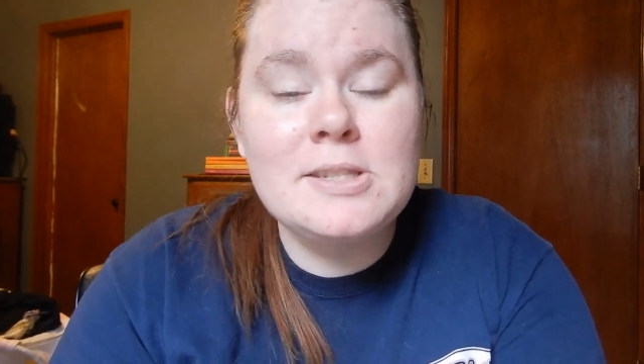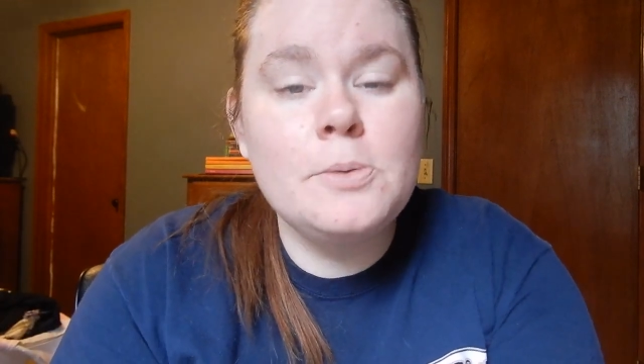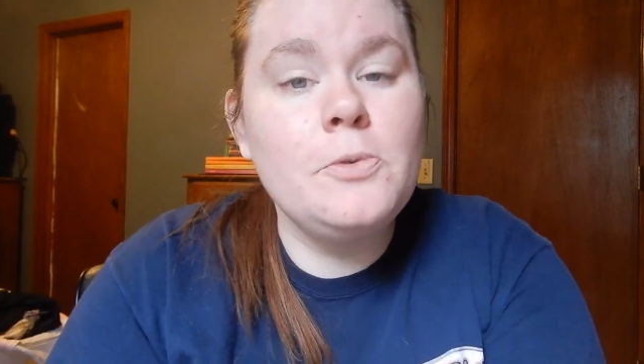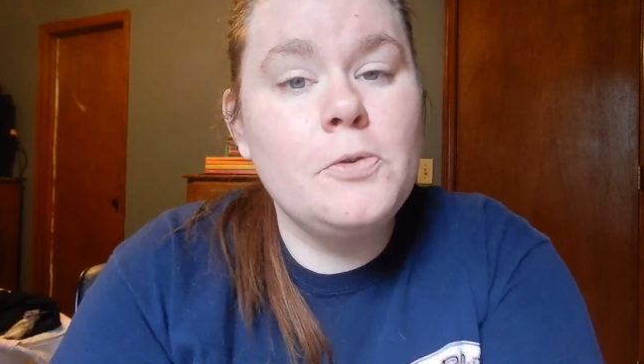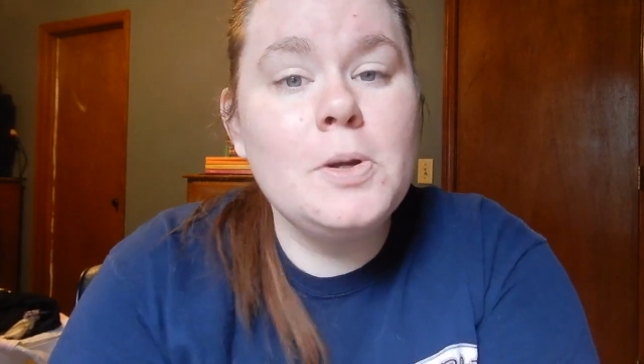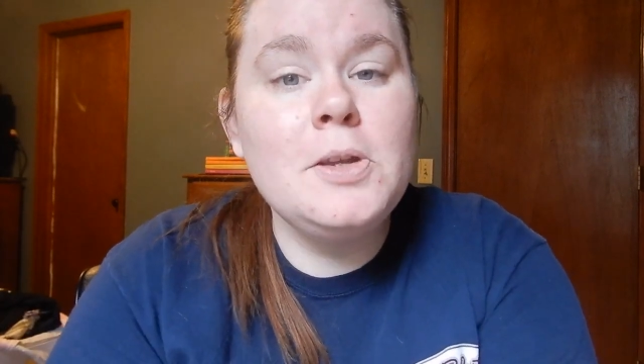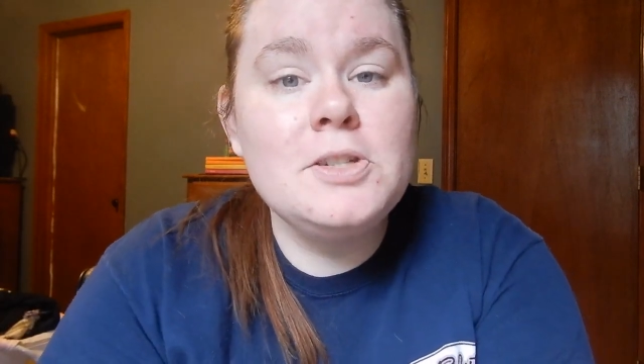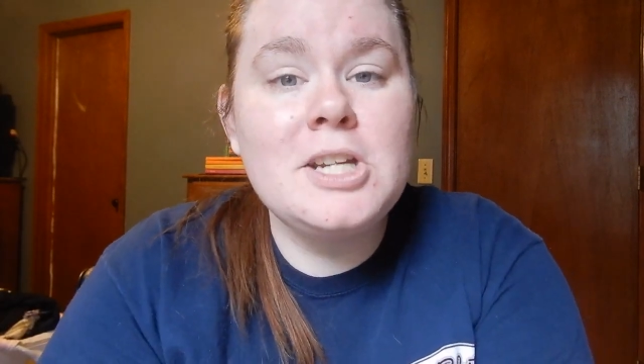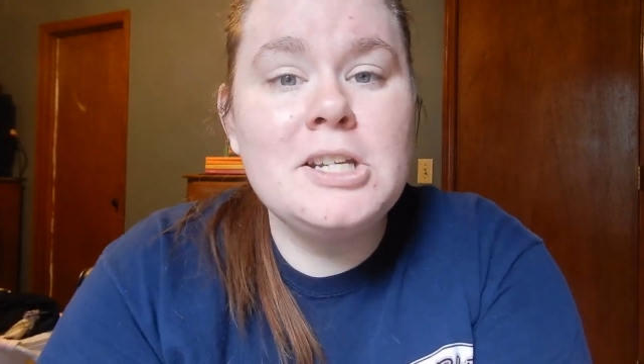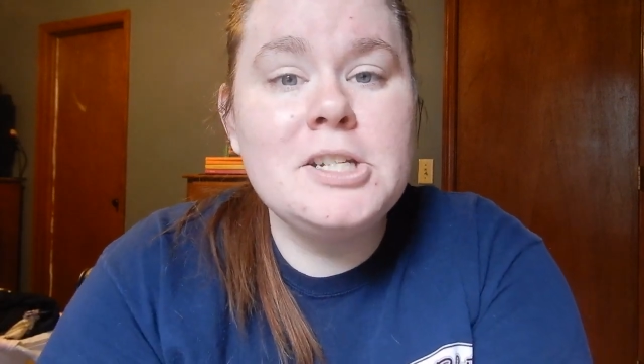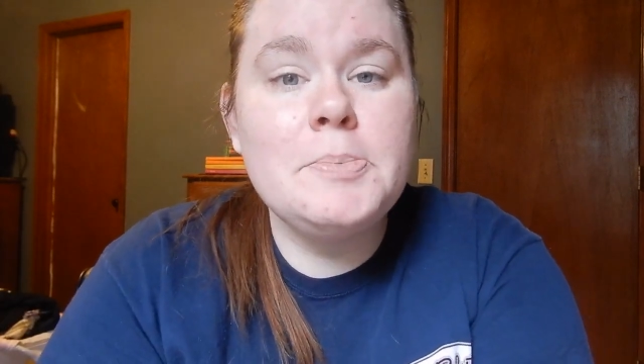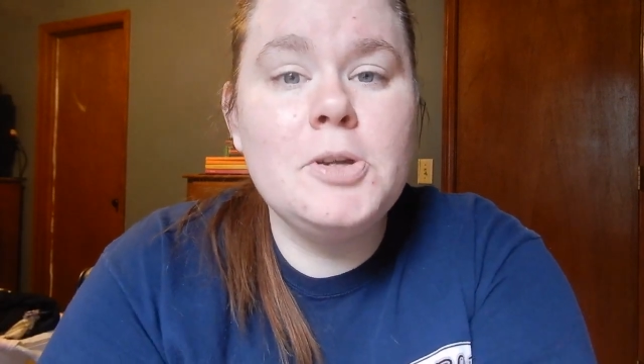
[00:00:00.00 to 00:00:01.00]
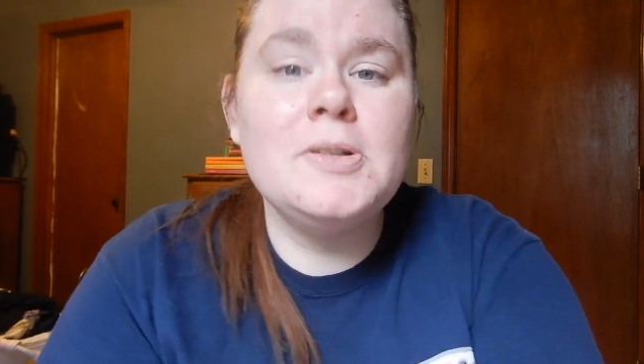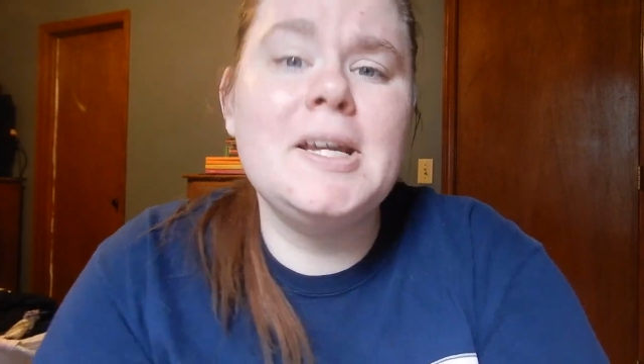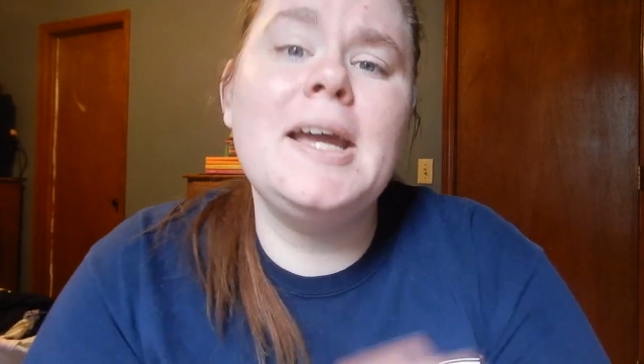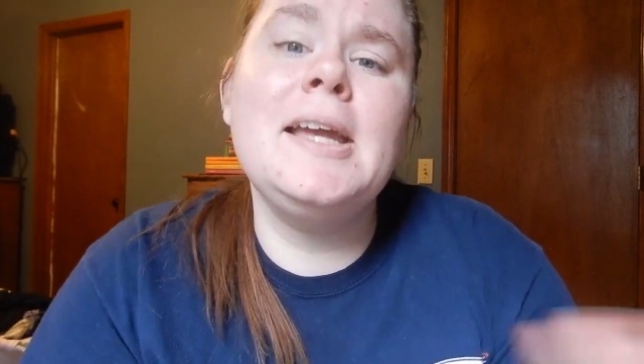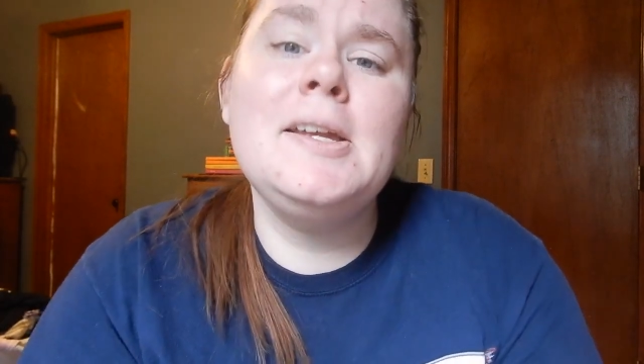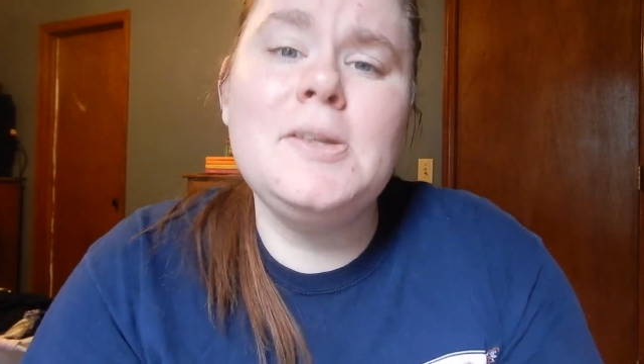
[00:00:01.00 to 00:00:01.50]
So before you change up your
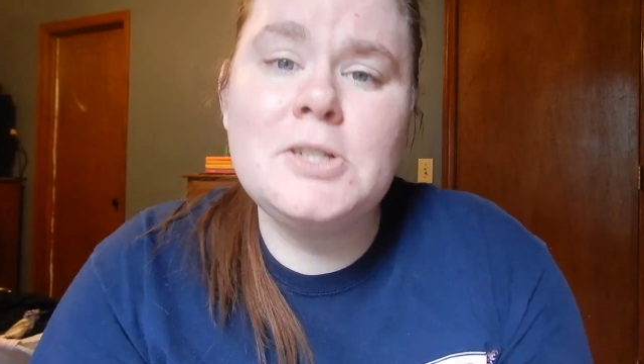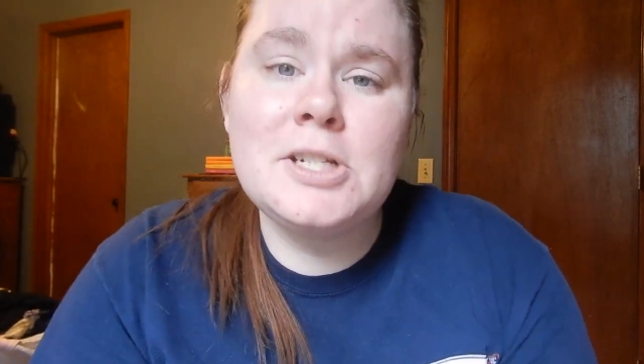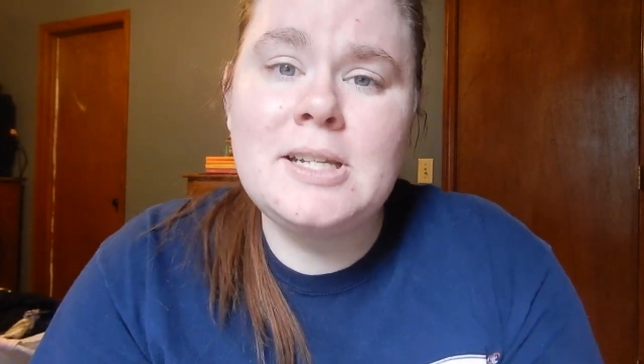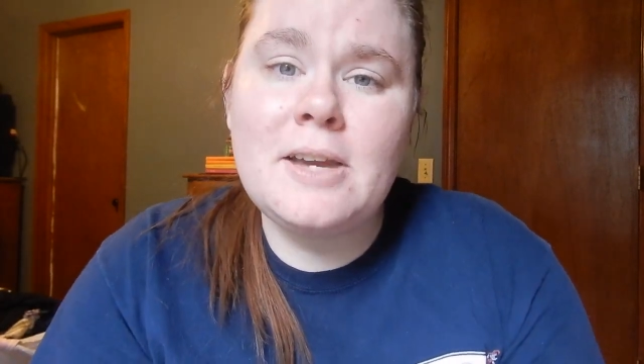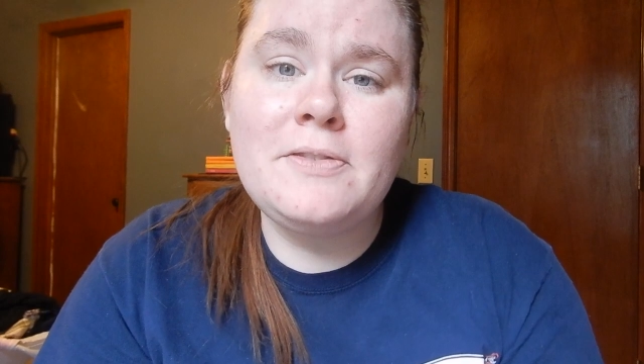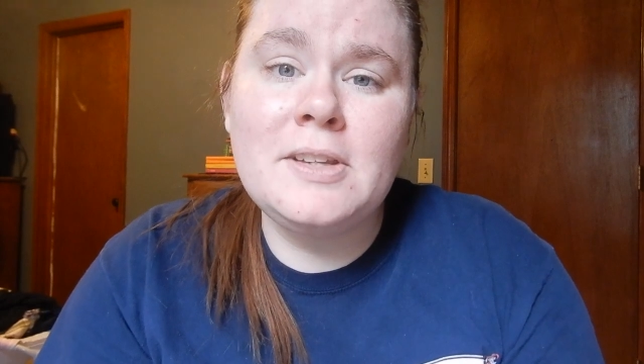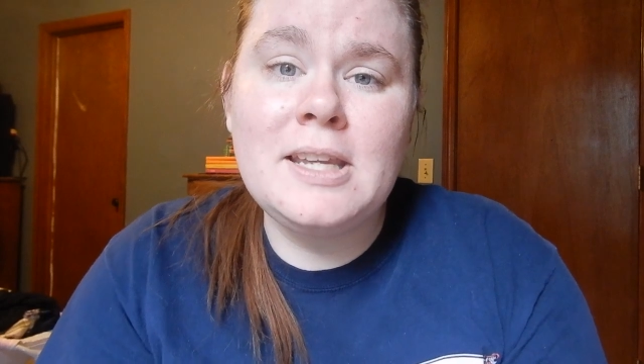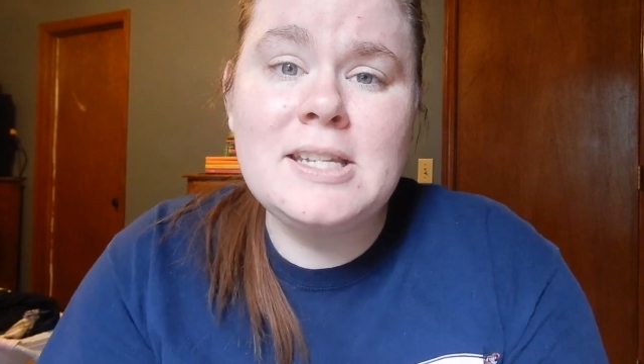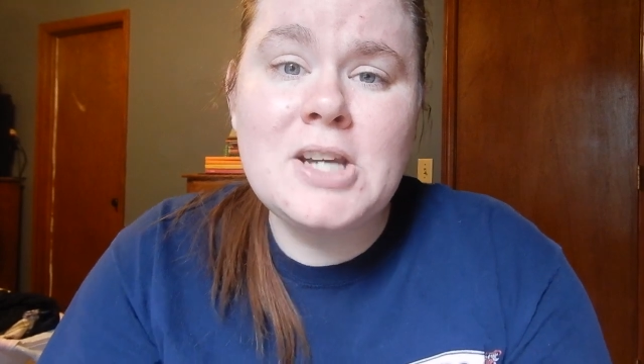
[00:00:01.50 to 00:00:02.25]
diet, you should definitely